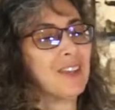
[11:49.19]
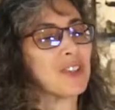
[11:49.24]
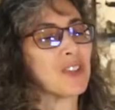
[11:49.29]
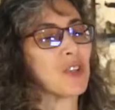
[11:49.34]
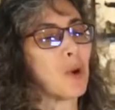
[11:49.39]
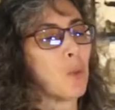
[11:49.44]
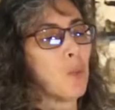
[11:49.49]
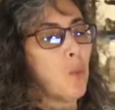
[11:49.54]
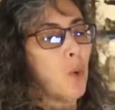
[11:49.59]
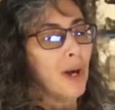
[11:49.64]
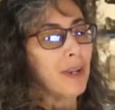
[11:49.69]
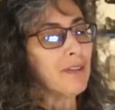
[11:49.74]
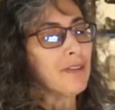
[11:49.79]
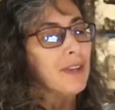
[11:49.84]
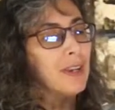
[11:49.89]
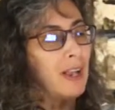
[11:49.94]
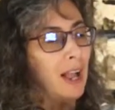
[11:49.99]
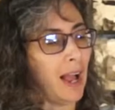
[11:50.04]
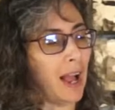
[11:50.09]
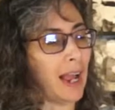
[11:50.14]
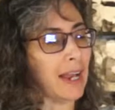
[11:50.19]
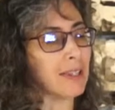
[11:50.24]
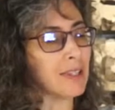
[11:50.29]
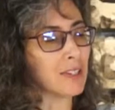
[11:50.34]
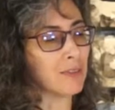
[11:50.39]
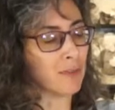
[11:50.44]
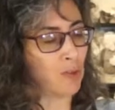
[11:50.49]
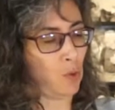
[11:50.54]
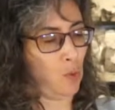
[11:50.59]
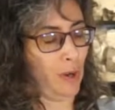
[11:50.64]
So what are the kinds
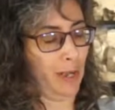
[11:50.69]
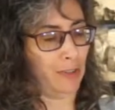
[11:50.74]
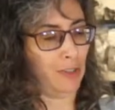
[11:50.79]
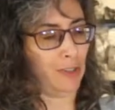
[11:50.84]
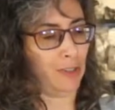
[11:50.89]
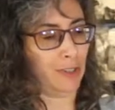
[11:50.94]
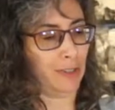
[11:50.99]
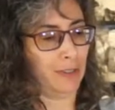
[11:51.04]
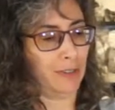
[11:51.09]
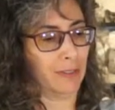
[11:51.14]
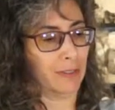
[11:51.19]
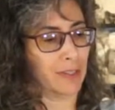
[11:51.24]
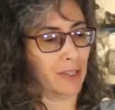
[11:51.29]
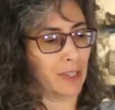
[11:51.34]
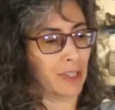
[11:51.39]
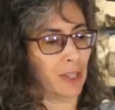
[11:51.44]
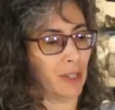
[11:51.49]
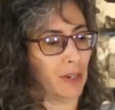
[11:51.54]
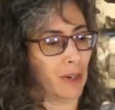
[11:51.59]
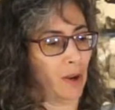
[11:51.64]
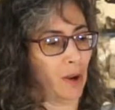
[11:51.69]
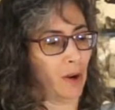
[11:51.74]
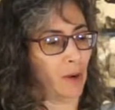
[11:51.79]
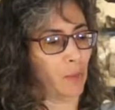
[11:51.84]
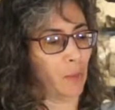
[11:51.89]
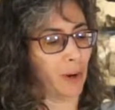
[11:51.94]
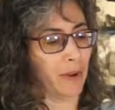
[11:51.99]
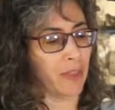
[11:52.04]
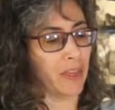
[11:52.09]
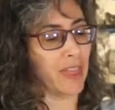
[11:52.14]
of questions that are
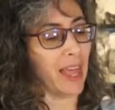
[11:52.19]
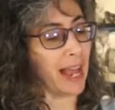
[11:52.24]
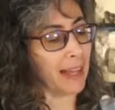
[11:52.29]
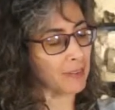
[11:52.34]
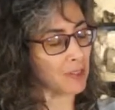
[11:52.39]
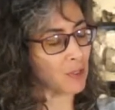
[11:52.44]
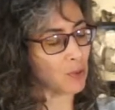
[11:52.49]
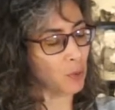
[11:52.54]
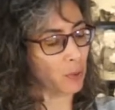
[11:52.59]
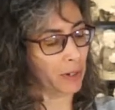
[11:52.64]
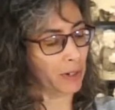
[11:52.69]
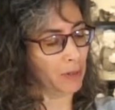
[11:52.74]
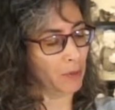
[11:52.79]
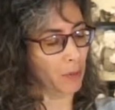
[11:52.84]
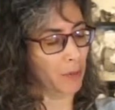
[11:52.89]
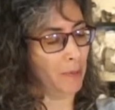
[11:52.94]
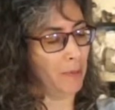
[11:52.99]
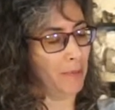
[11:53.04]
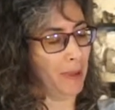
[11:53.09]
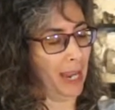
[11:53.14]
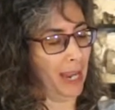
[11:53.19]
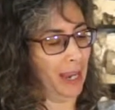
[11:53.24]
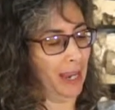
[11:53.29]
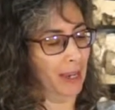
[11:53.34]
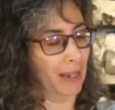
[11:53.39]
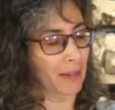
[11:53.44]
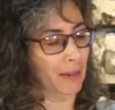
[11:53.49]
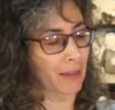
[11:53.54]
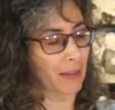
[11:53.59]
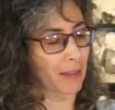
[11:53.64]
where that's going to
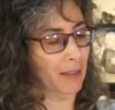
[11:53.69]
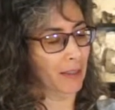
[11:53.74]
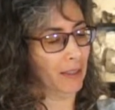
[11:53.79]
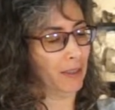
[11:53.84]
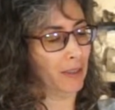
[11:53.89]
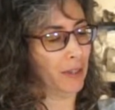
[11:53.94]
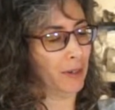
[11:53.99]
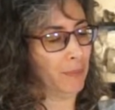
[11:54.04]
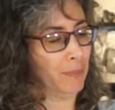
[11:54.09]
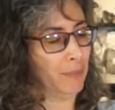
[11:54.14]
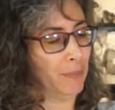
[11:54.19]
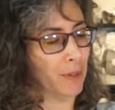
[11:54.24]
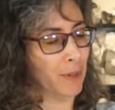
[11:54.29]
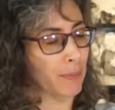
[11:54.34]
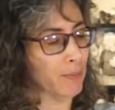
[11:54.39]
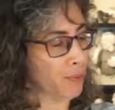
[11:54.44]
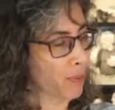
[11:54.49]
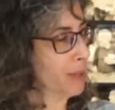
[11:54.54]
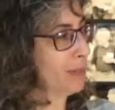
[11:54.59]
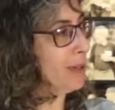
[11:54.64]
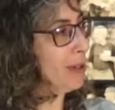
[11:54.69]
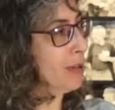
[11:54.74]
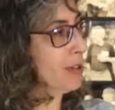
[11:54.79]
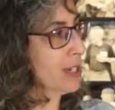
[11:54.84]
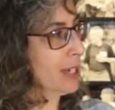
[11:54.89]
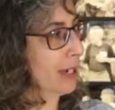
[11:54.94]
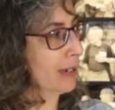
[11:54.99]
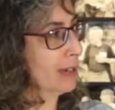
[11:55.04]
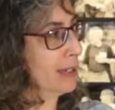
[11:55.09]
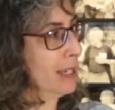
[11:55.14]
remain the the premier
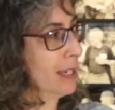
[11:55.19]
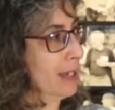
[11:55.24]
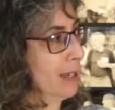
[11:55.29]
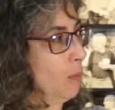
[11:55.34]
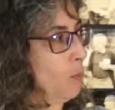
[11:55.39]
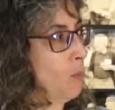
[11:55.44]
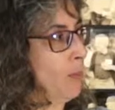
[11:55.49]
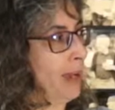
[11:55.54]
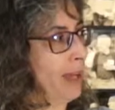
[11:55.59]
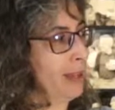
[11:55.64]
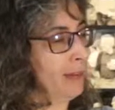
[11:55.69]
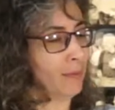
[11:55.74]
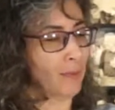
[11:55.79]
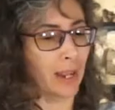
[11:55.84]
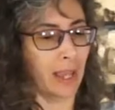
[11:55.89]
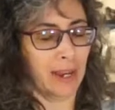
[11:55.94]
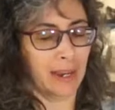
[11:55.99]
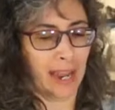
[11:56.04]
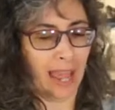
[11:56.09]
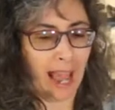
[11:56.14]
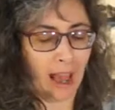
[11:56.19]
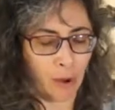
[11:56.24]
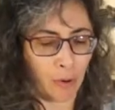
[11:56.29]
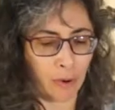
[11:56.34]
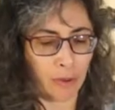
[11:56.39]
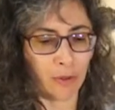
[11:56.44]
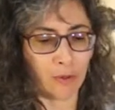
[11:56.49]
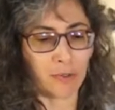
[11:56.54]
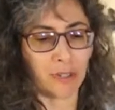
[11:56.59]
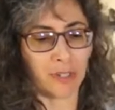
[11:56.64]
technique, and and, and how
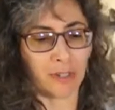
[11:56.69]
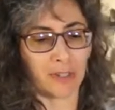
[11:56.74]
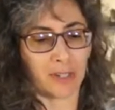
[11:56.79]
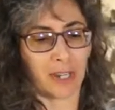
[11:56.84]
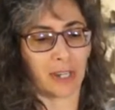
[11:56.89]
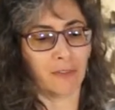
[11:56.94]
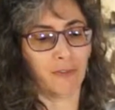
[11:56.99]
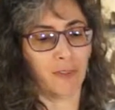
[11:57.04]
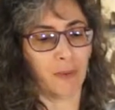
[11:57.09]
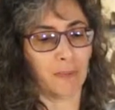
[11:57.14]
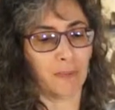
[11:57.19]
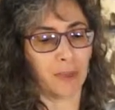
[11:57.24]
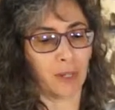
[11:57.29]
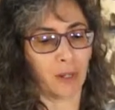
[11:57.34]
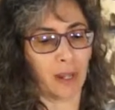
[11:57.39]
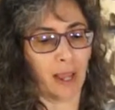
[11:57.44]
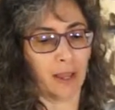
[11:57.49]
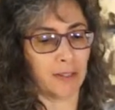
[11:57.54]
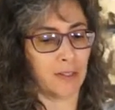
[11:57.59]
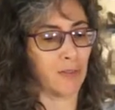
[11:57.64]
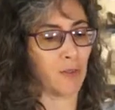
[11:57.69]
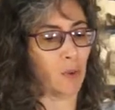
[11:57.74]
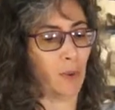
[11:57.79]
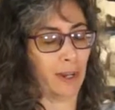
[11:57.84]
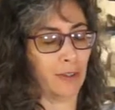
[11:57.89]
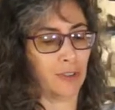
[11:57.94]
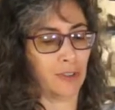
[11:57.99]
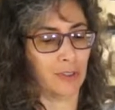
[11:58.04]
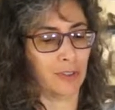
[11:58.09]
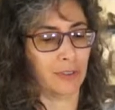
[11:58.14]
are those distinct from the kinds of
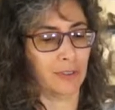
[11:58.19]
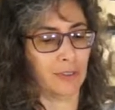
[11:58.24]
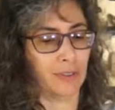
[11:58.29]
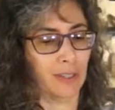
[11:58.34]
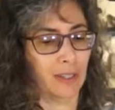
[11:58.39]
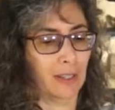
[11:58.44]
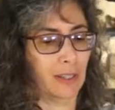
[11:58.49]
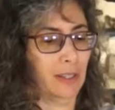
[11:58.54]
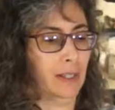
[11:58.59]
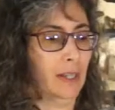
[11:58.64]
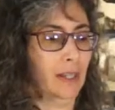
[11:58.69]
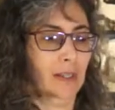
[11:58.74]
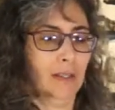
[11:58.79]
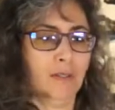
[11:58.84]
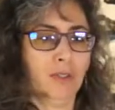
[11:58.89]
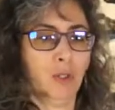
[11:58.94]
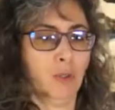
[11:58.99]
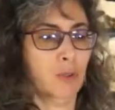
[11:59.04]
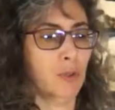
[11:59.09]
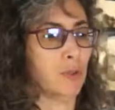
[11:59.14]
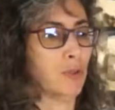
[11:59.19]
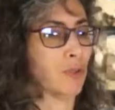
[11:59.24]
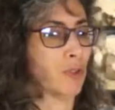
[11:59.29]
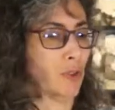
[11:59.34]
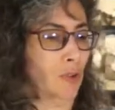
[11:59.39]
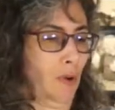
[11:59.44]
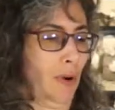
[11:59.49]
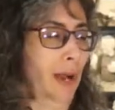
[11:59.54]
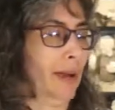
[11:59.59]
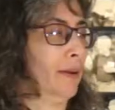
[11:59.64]
questions you use
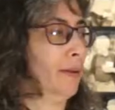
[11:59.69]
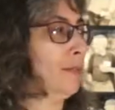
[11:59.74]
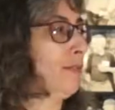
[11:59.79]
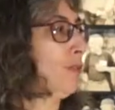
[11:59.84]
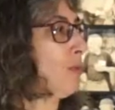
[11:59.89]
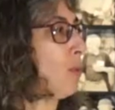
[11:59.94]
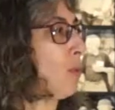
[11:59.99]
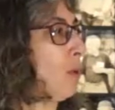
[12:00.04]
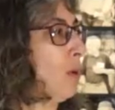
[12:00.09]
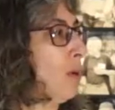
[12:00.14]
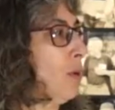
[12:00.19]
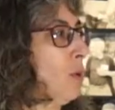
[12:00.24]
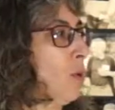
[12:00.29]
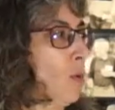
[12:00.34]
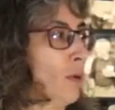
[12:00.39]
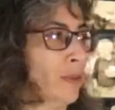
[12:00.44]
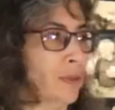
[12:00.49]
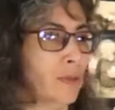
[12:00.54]
cryo for or